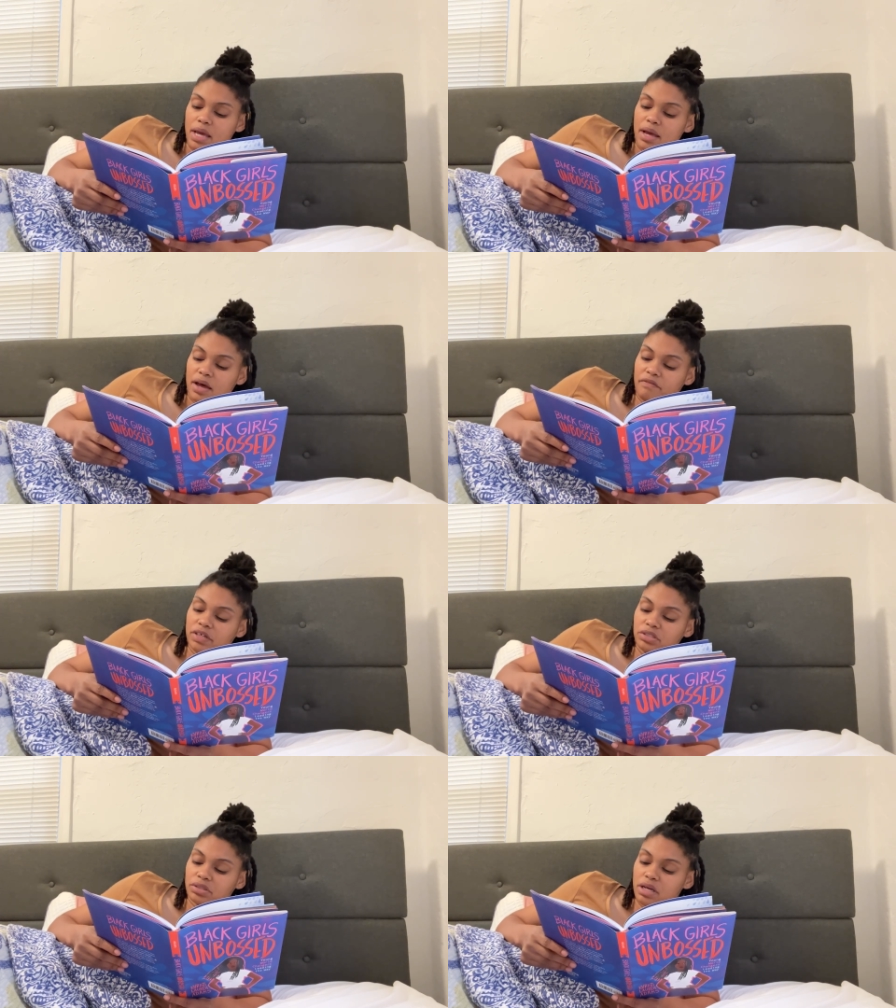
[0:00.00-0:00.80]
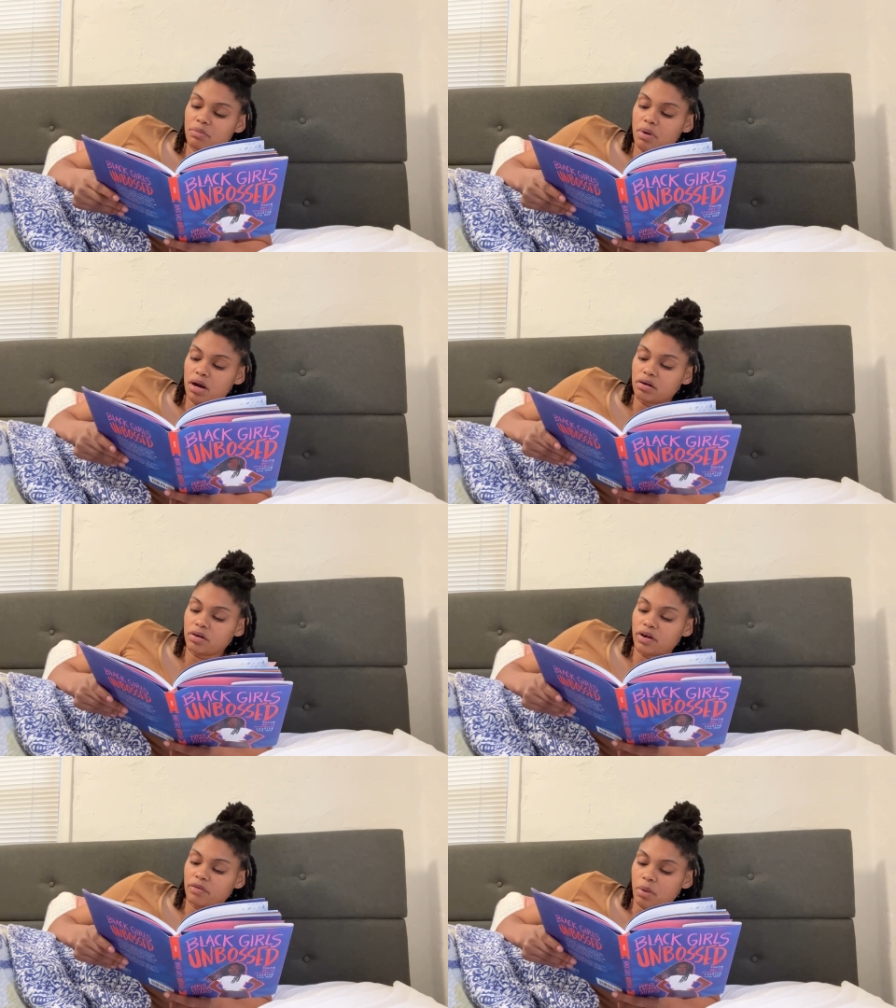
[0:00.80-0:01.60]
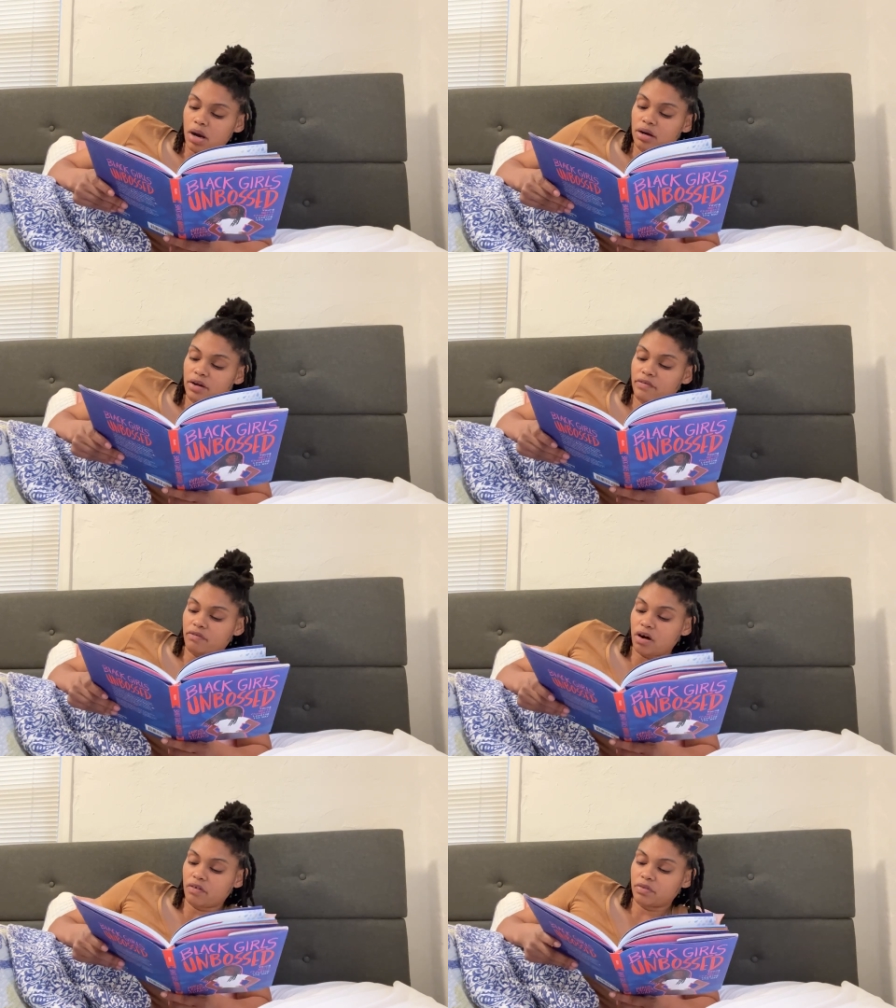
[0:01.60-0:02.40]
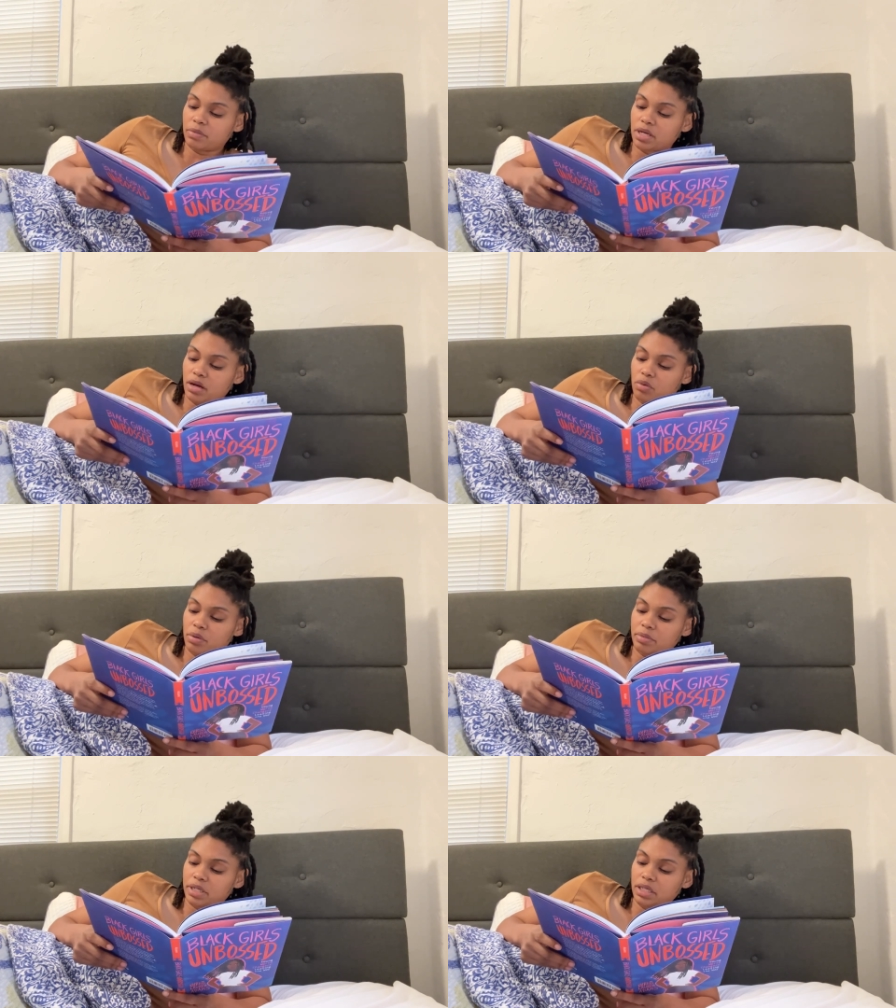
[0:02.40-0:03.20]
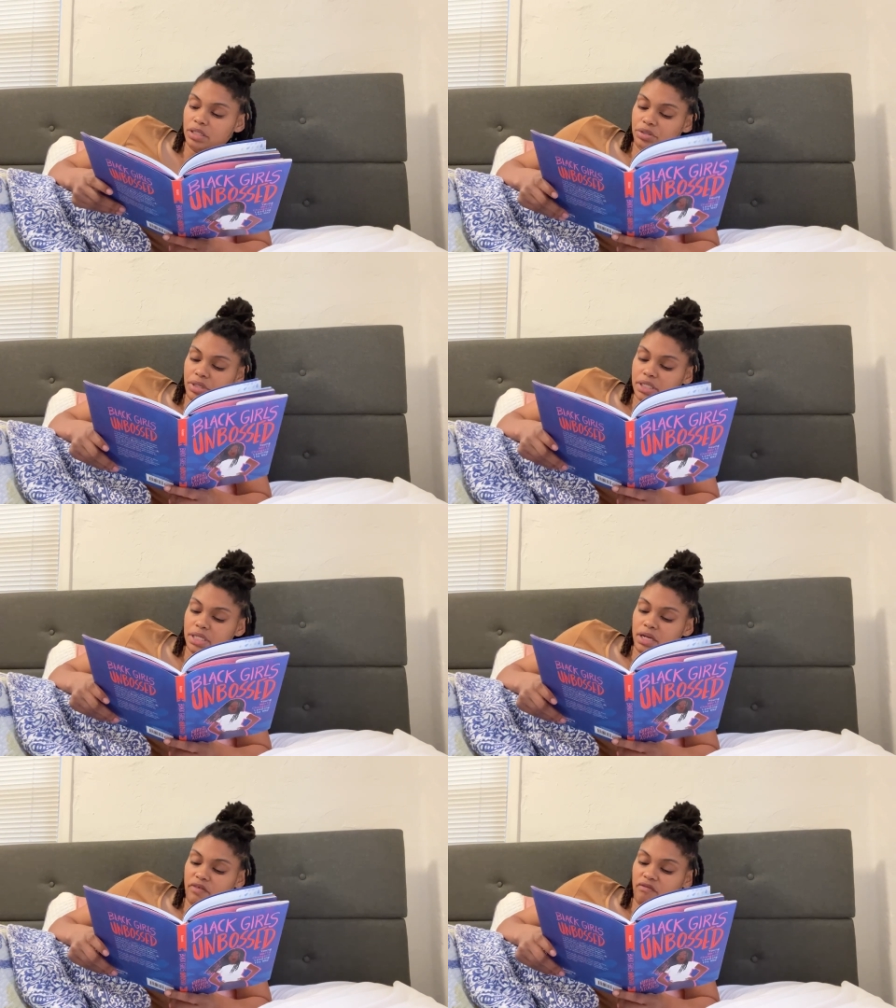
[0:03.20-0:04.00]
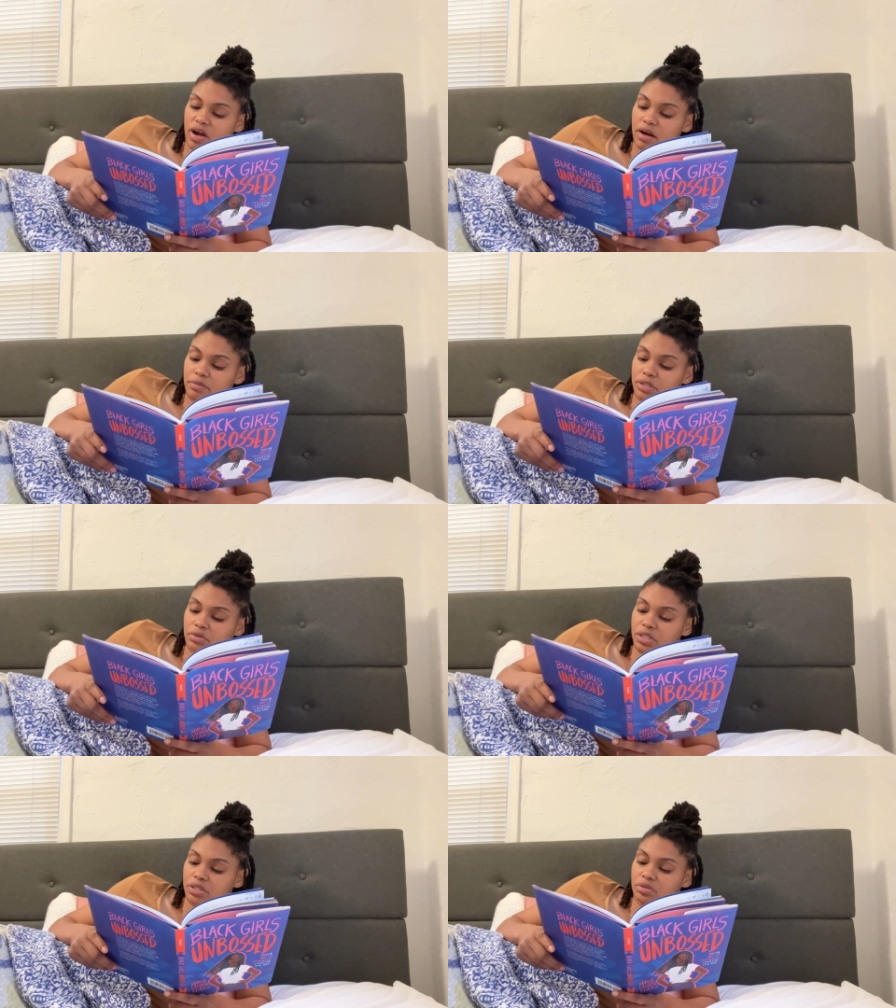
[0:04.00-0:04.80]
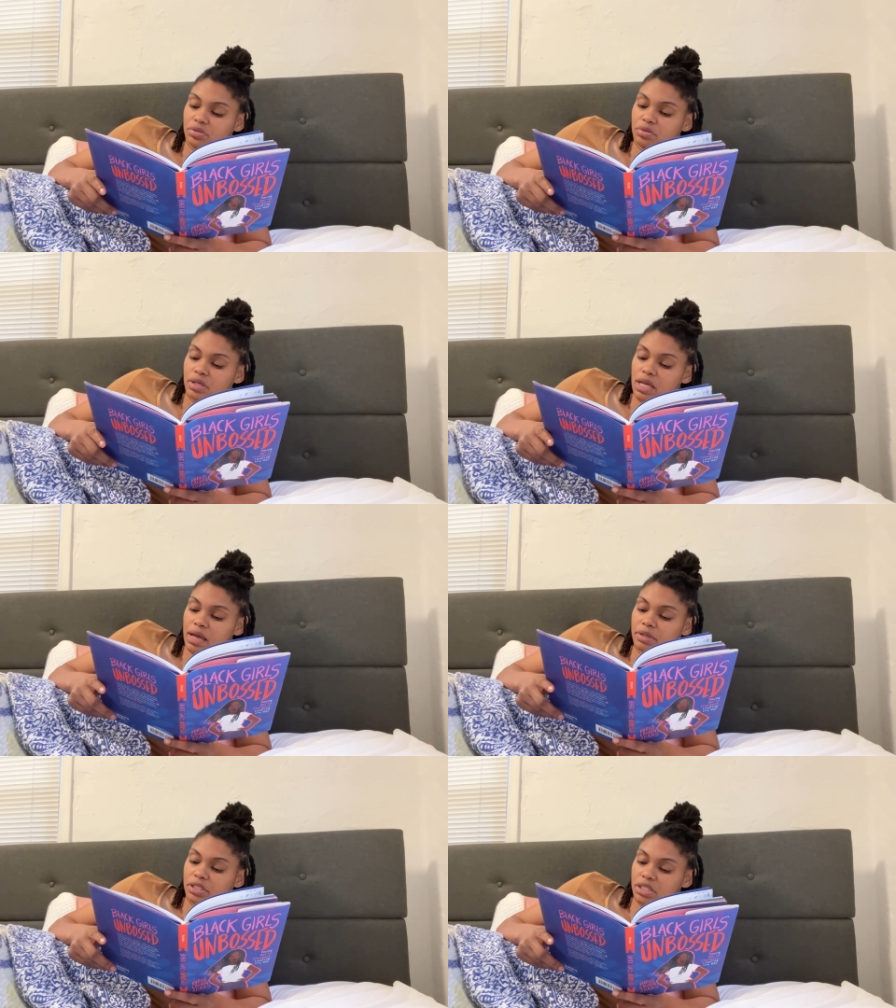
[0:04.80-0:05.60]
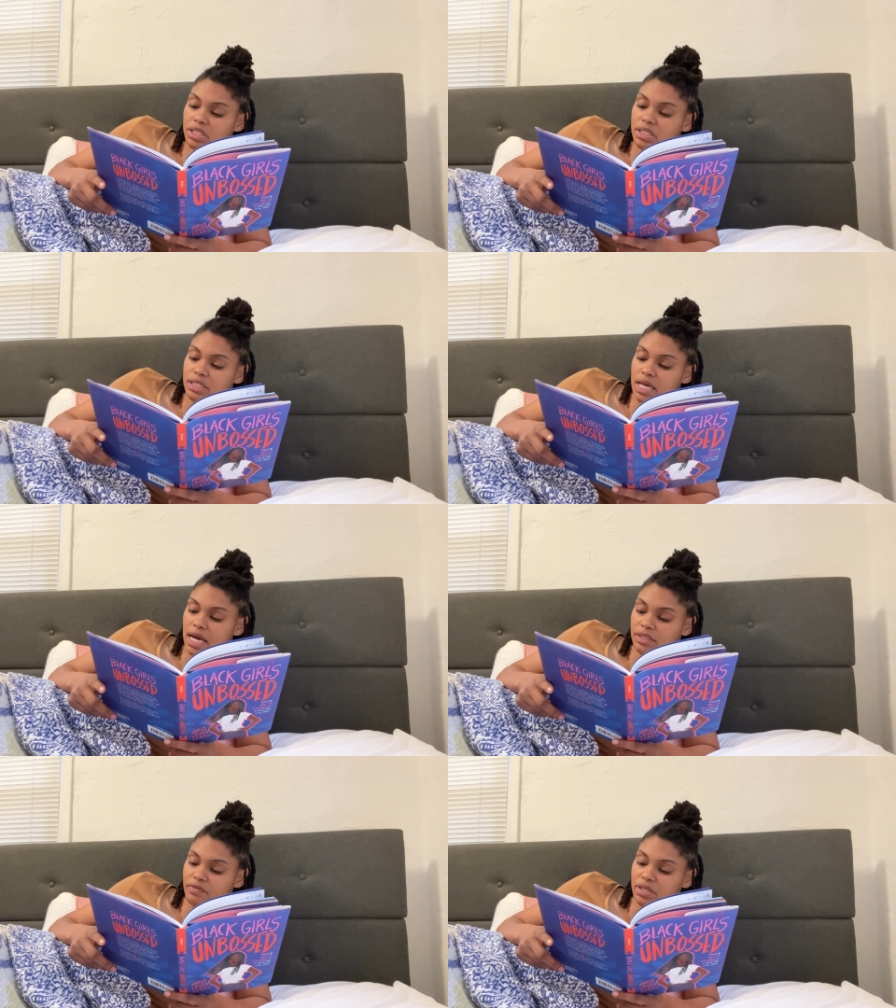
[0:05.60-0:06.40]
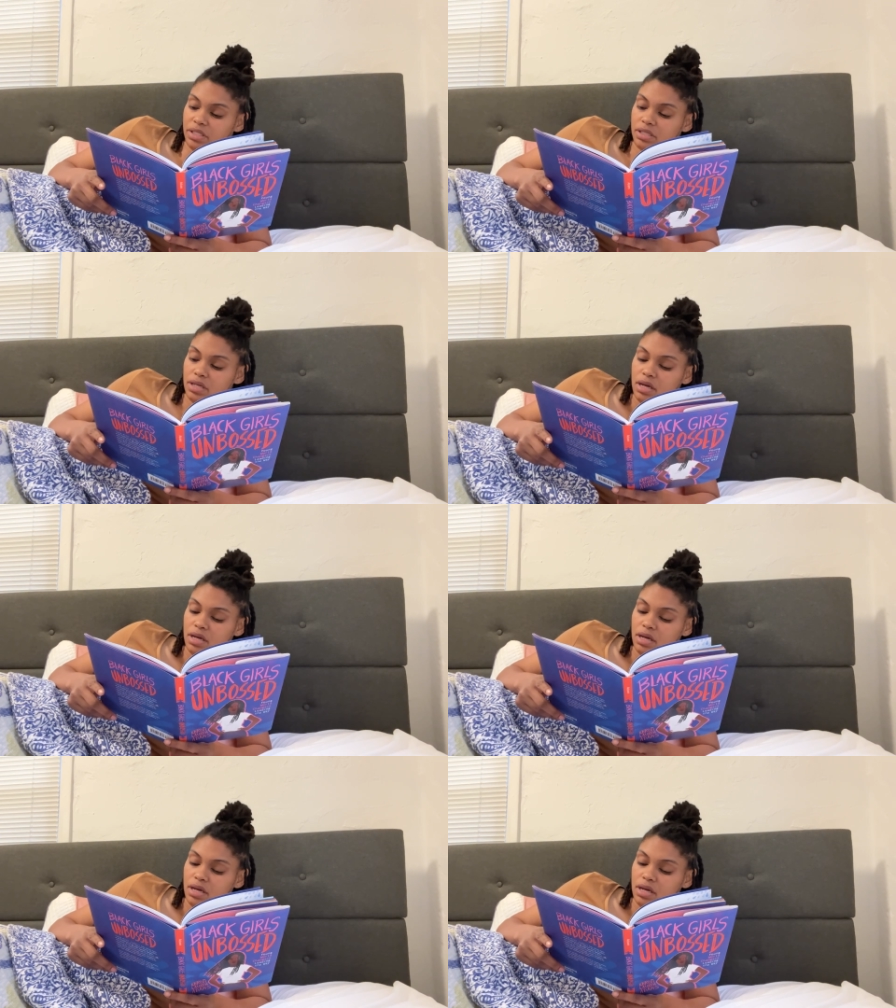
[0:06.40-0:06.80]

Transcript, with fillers: Eventually, Amara, Amara evolved from a young woman interested in environmental issues to a climate justice activist.